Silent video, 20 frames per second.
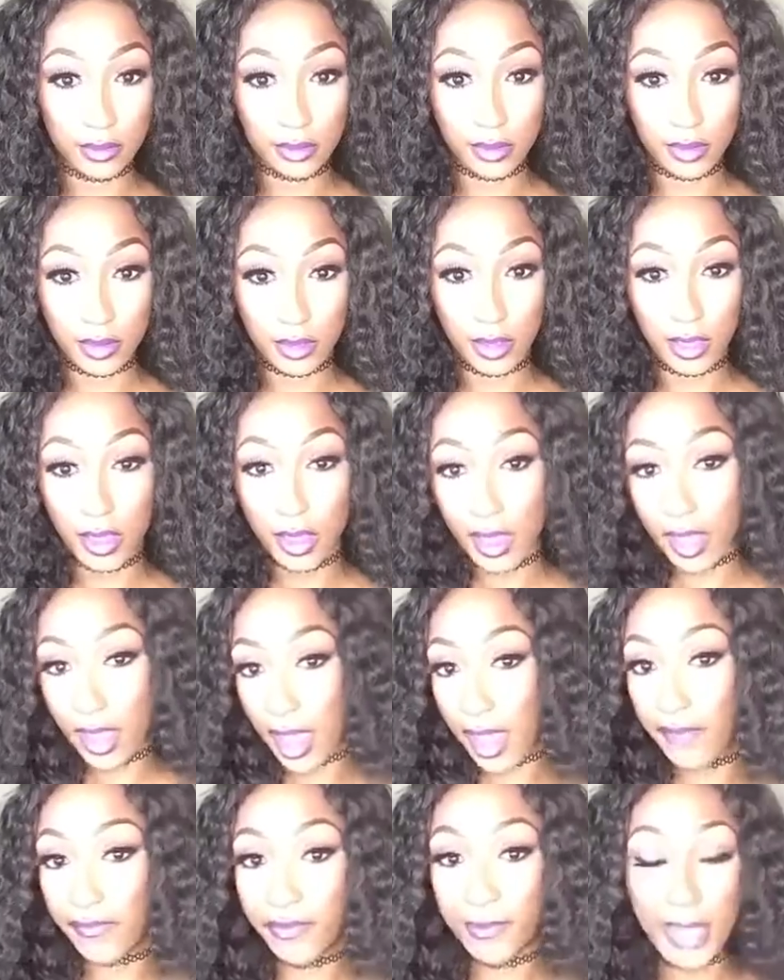the hair.
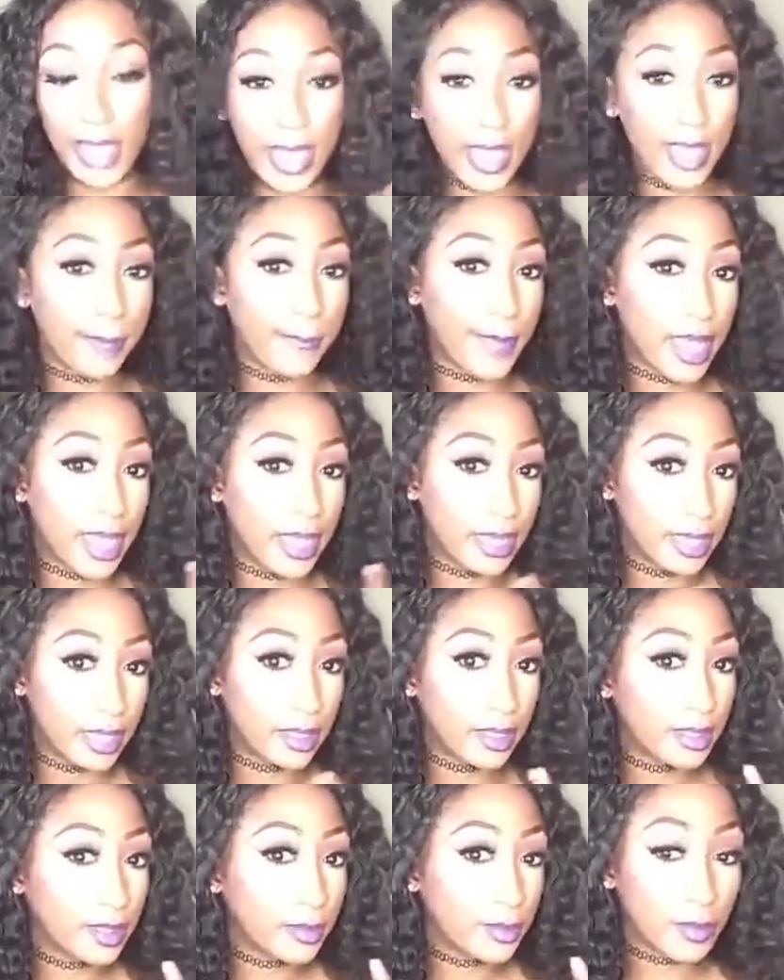So I washed my hair
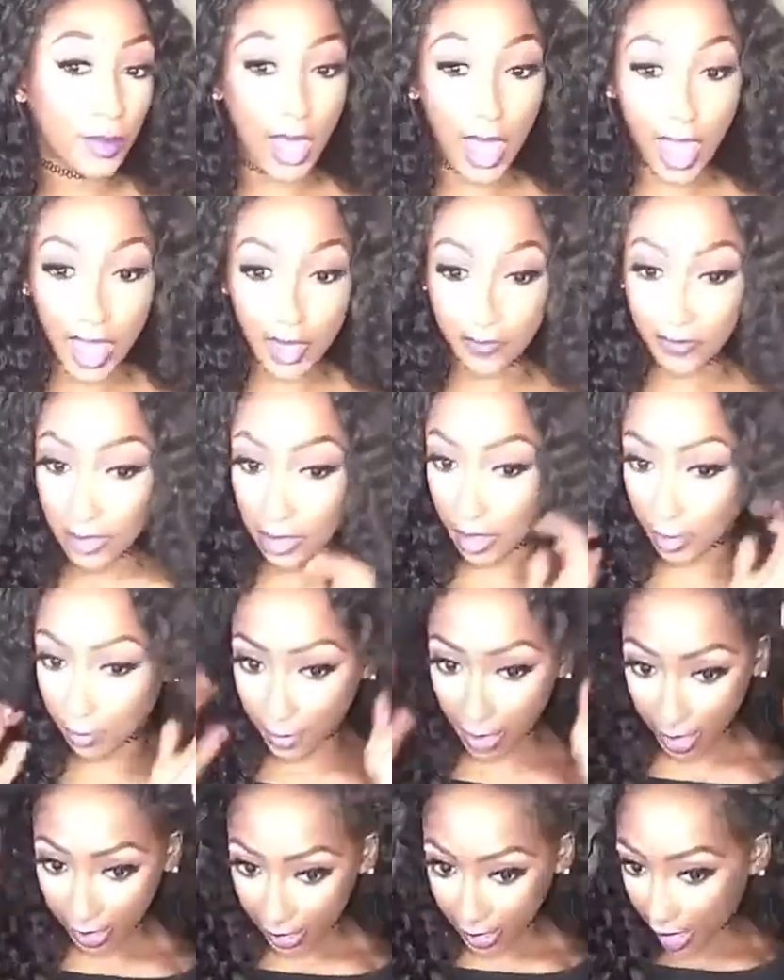last night and I
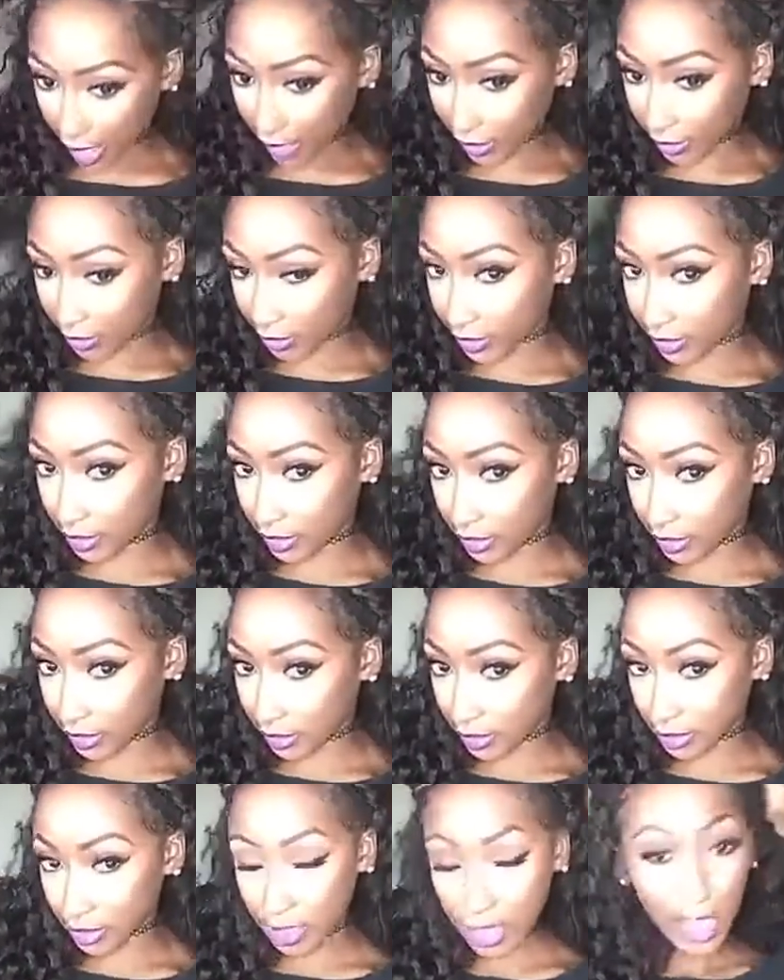conditioned it.
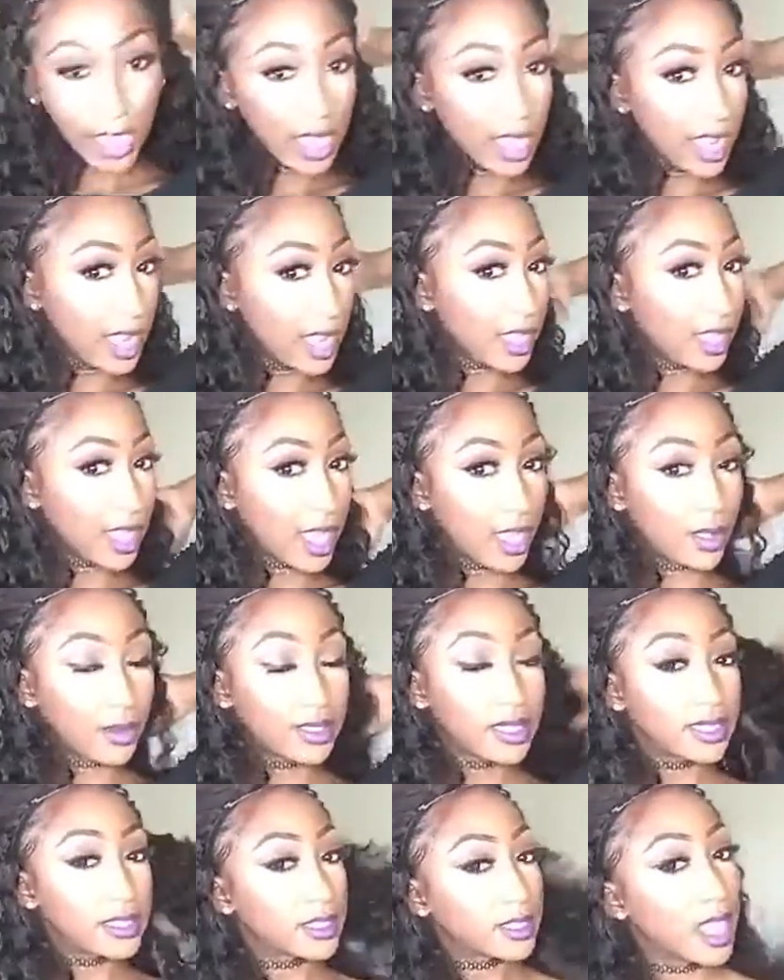I conditioned it with the
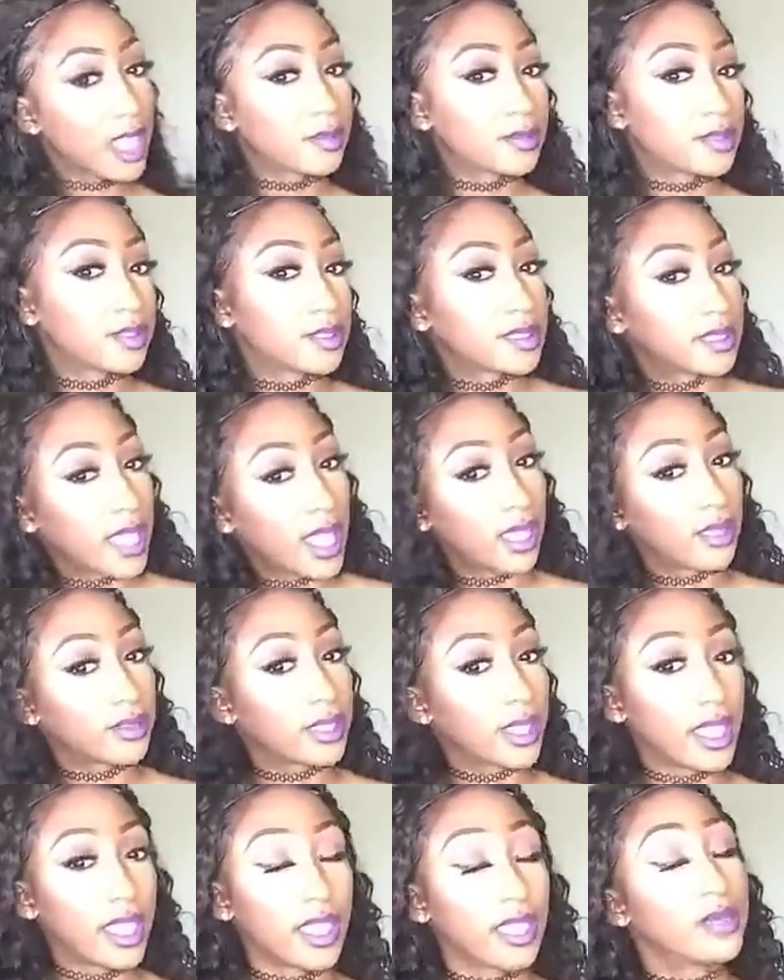brand new Hair
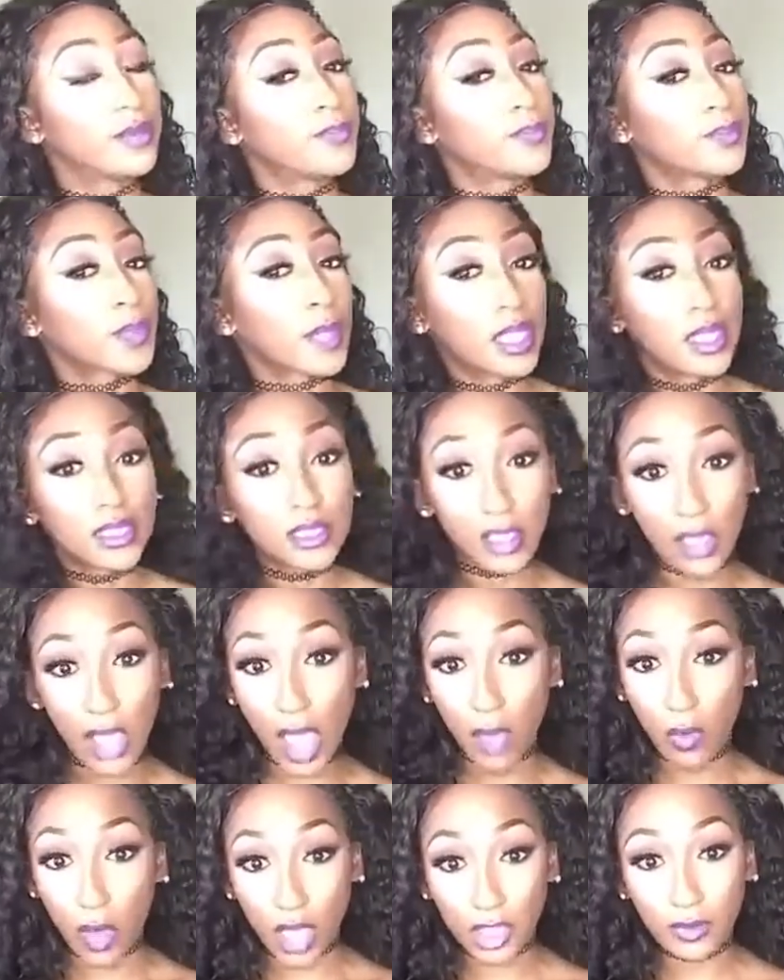by Belle Bree
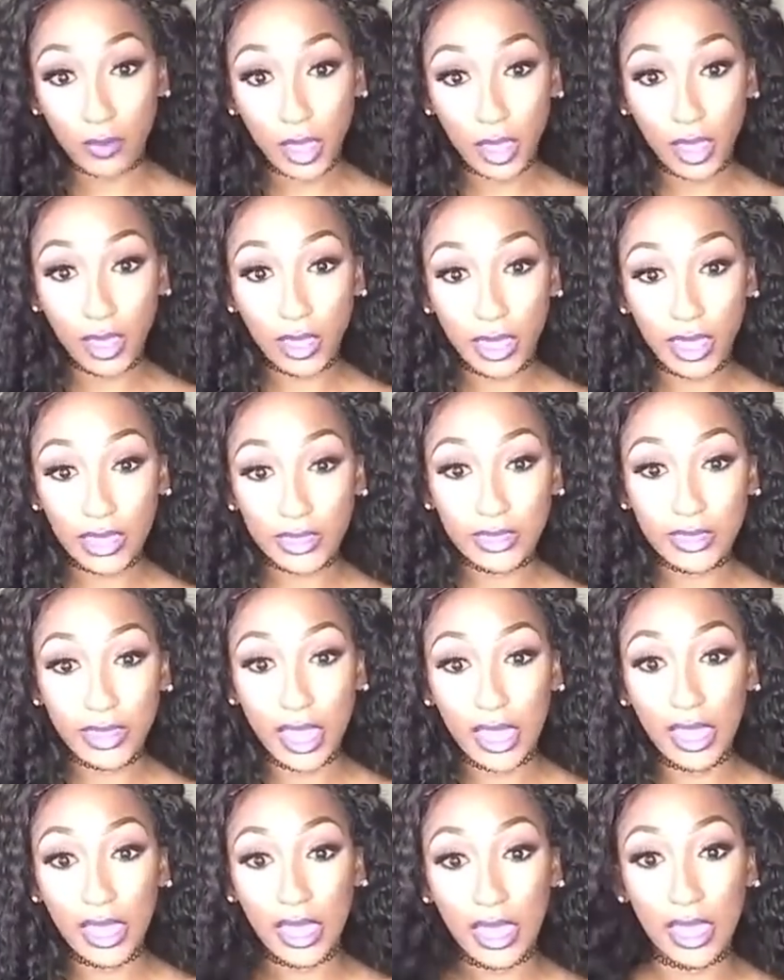moisturizer
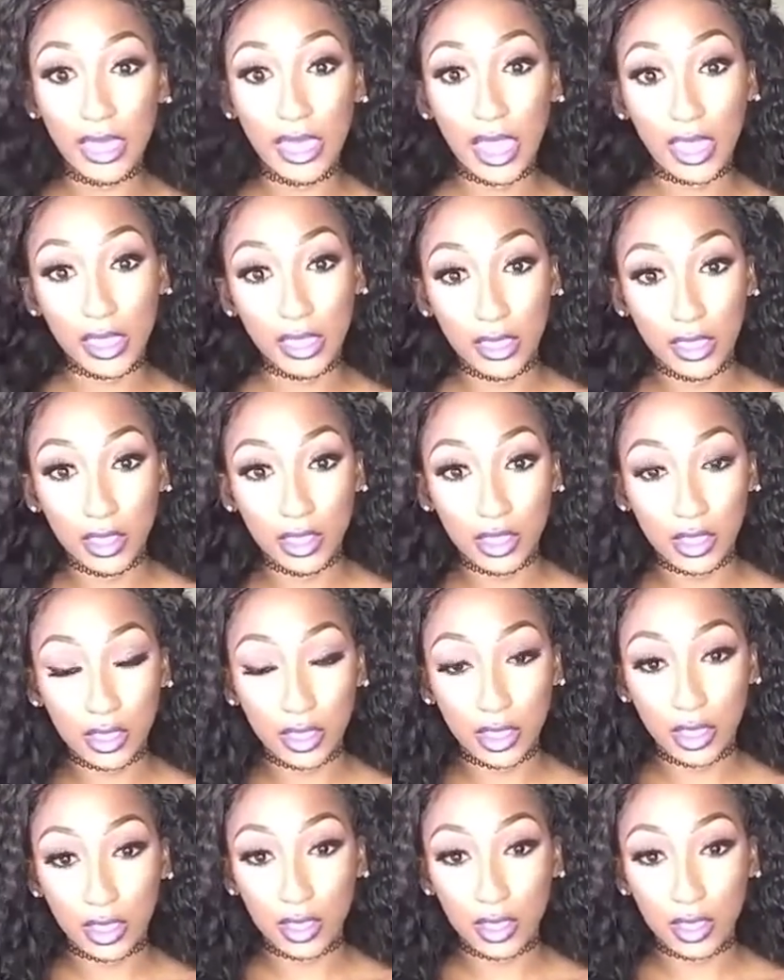conditioner infused with